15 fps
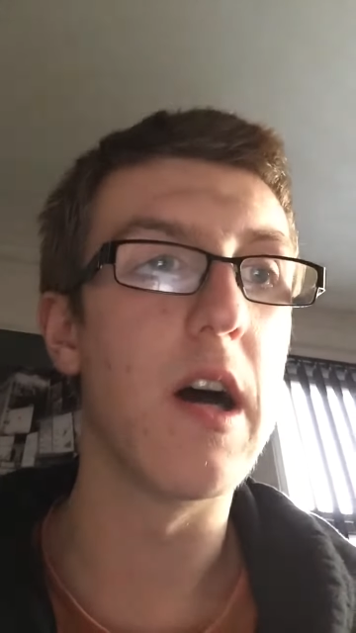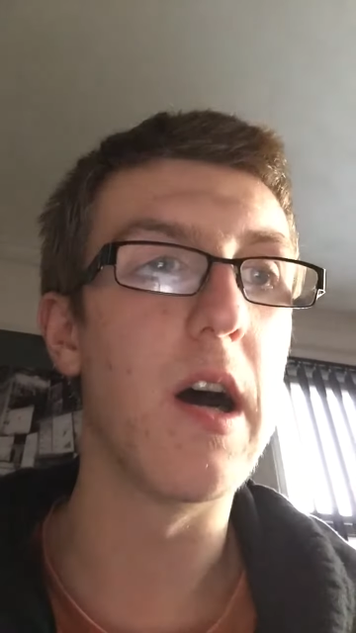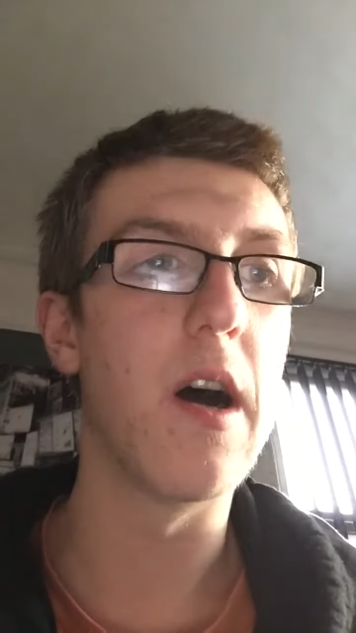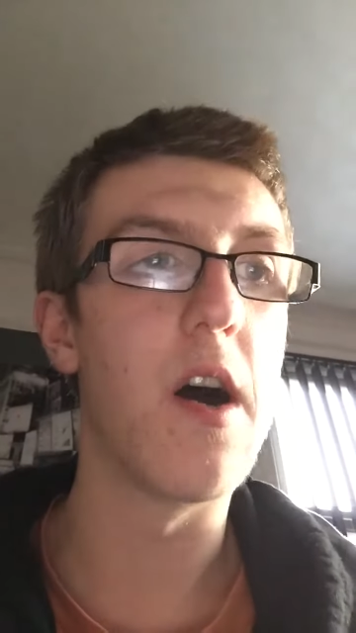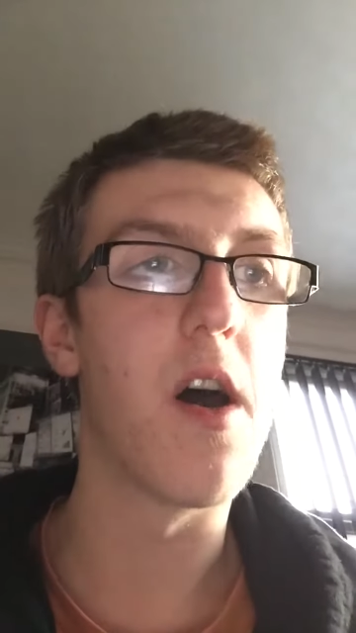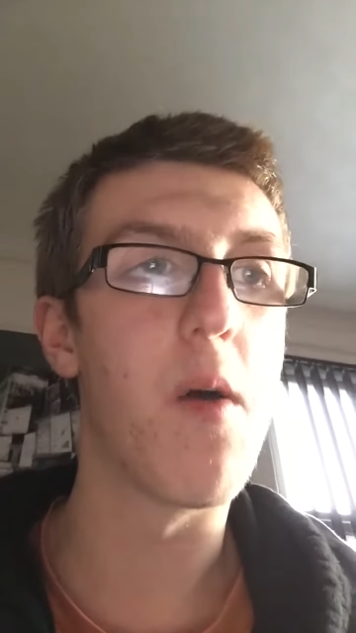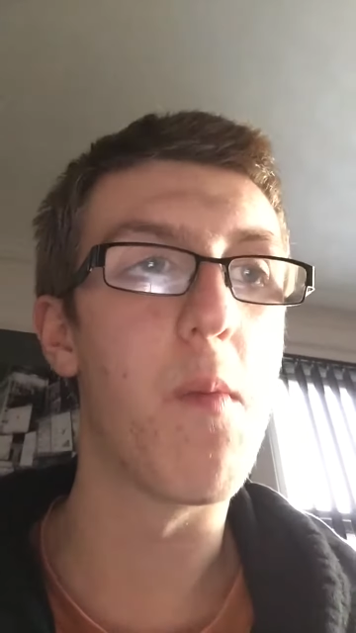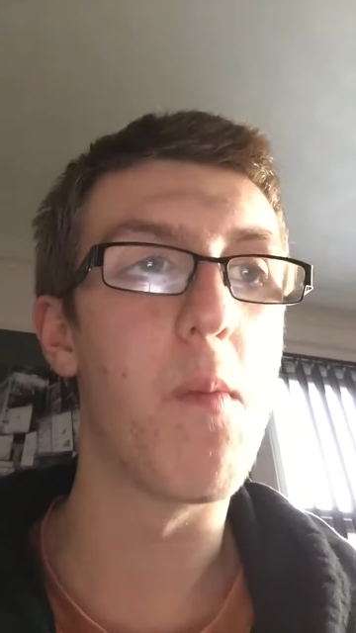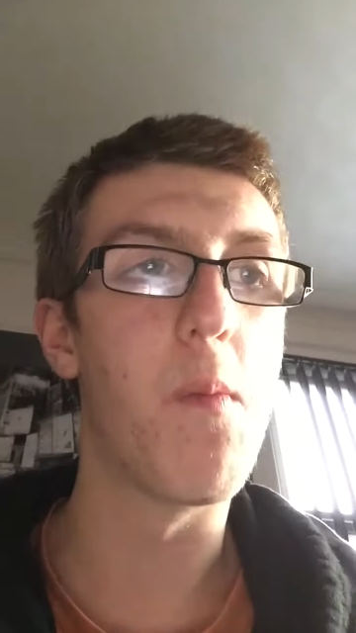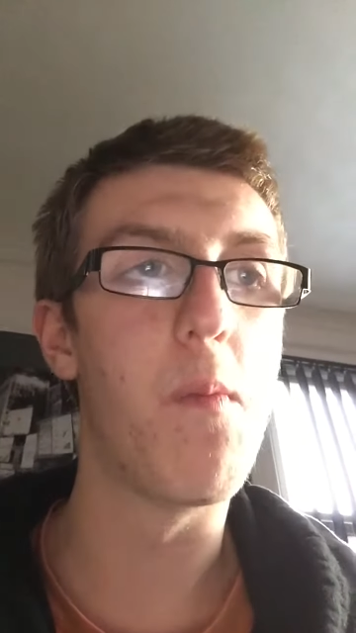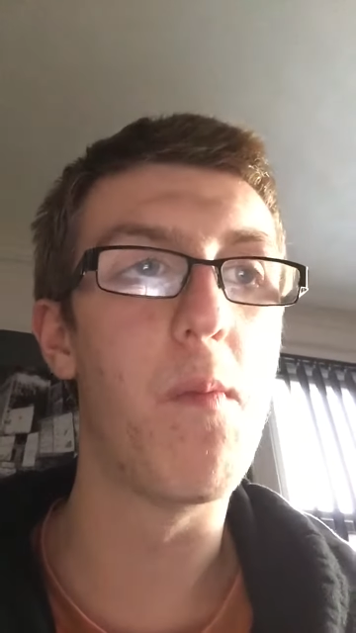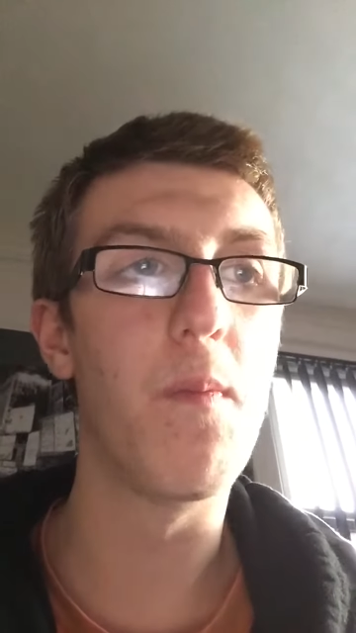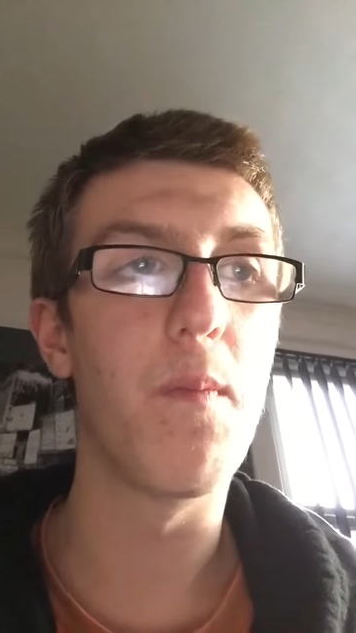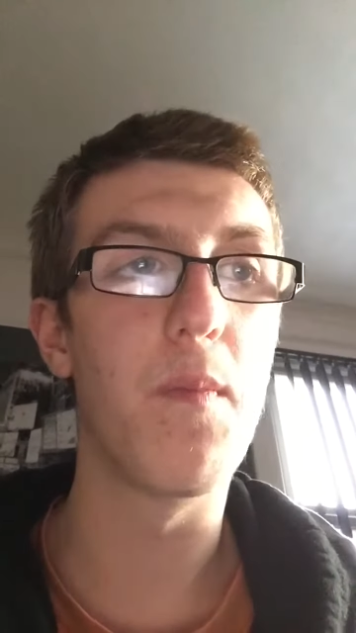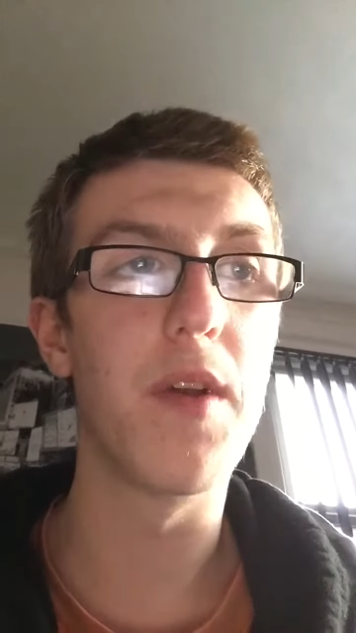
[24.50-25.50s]
Um,
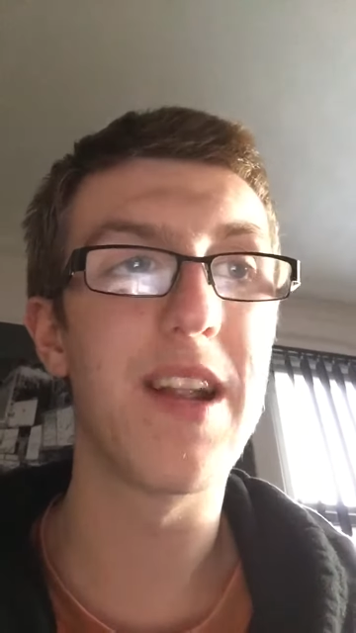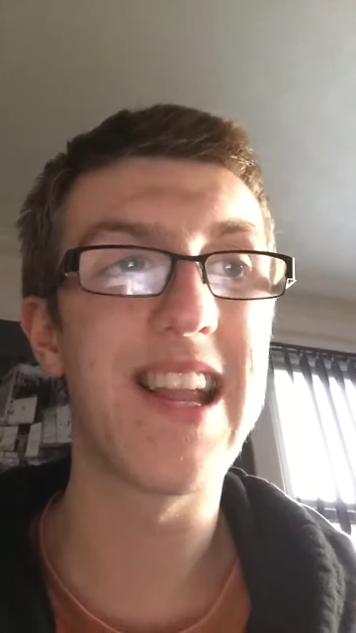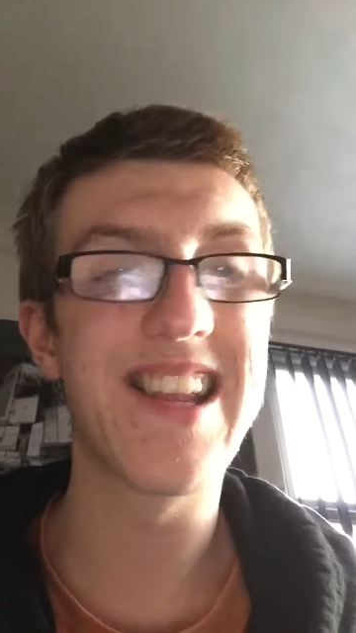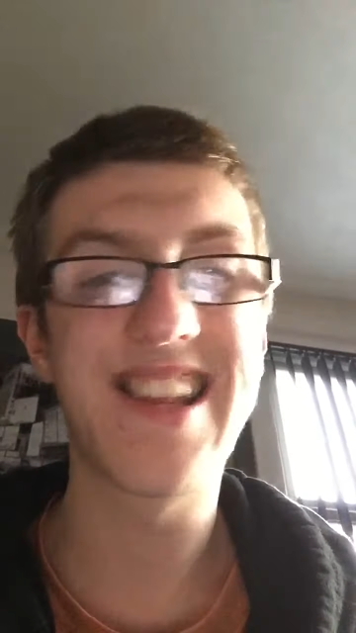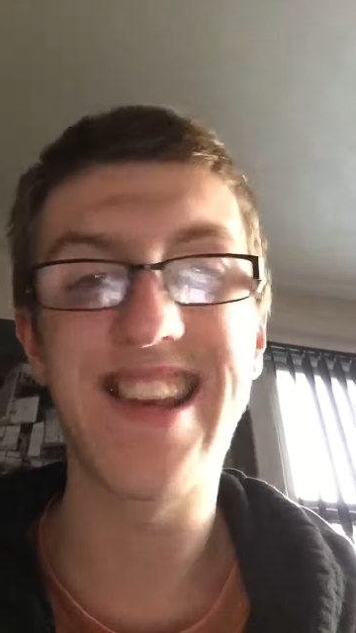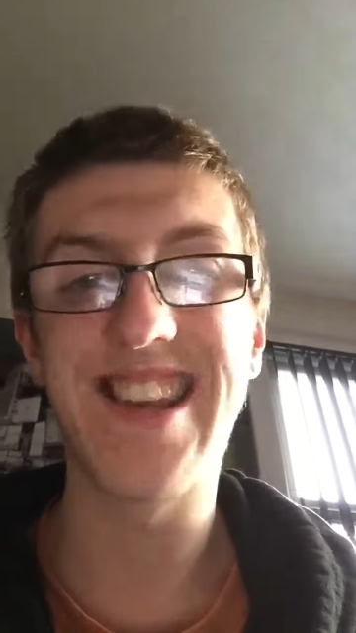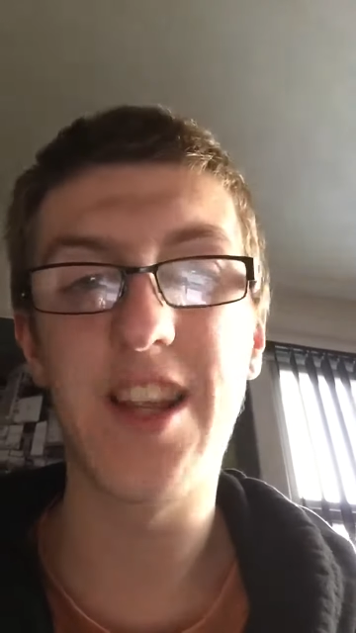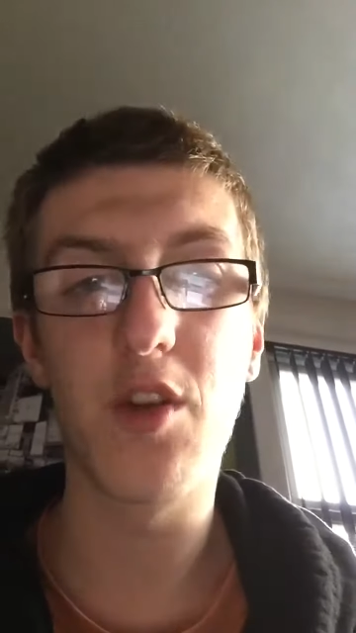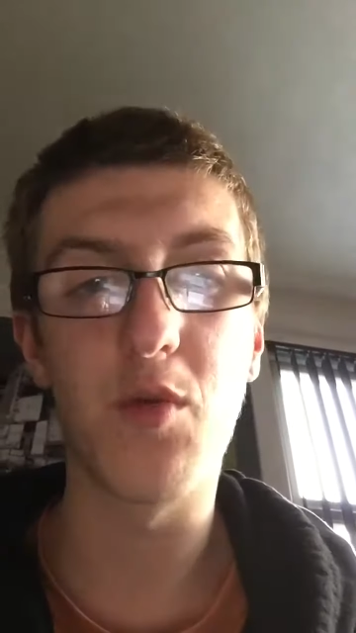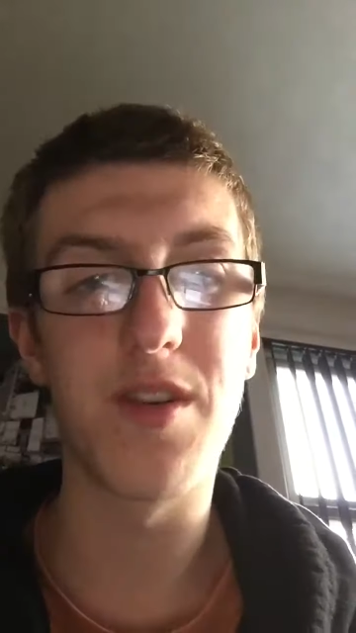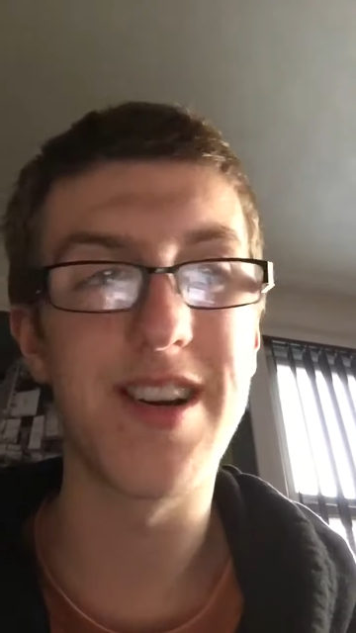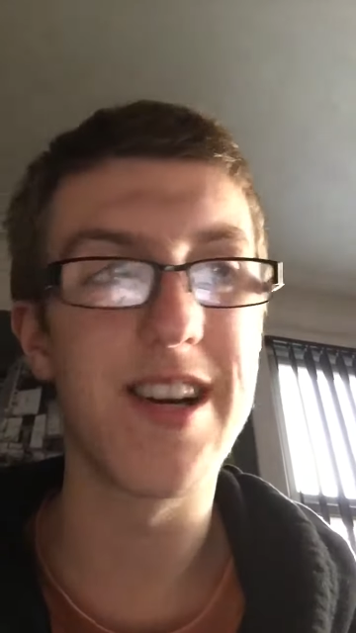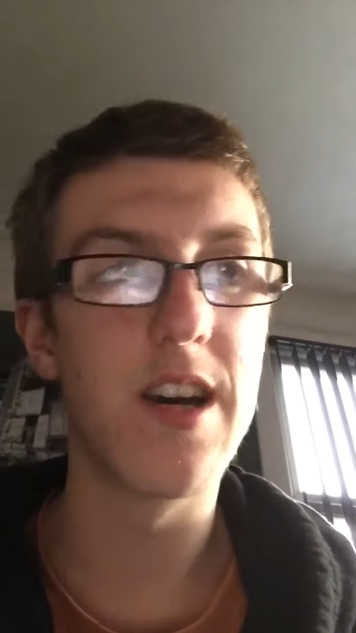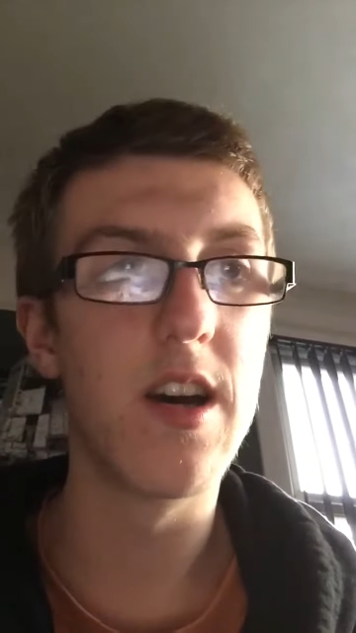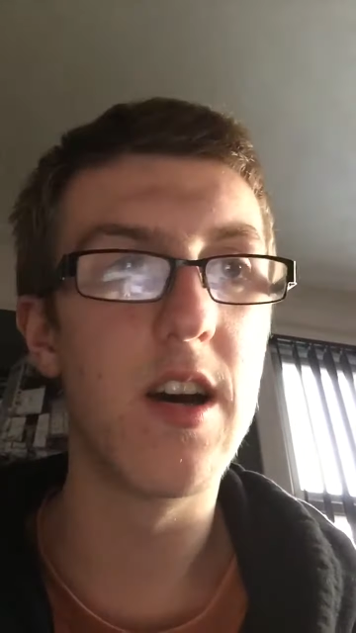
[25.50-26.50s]
but let's get into
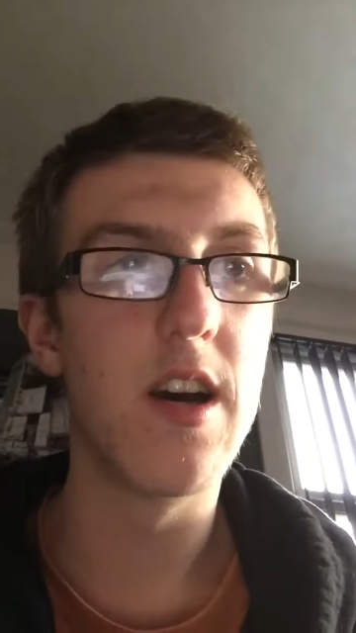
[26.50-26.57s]
it.